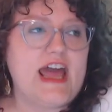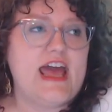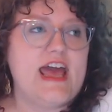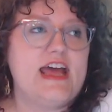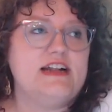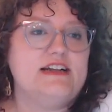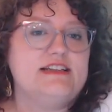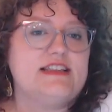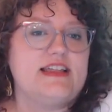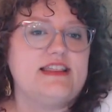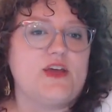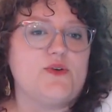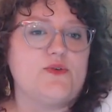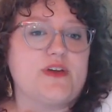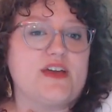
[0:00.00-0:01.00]
and then
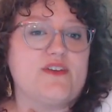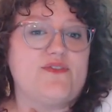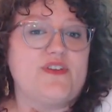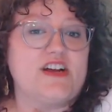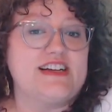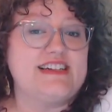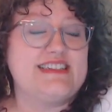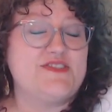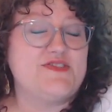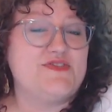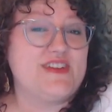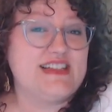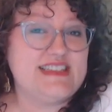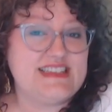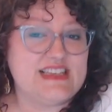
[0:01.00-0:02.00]
they will get very
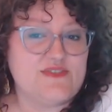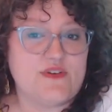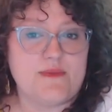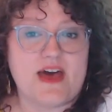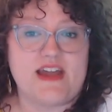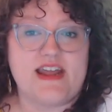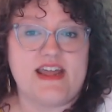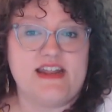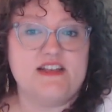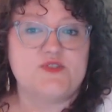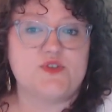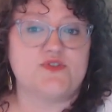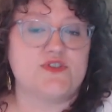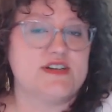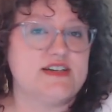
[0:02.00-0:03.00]
defensive about any
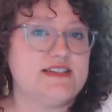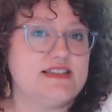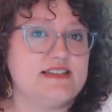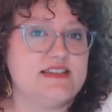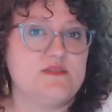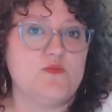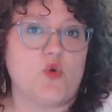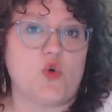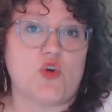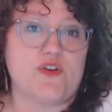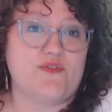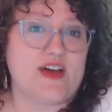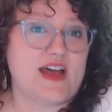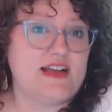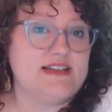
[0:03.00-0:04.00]
sort of criticism or
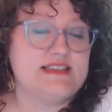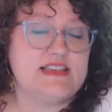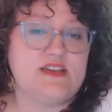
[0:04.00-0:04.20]
advice,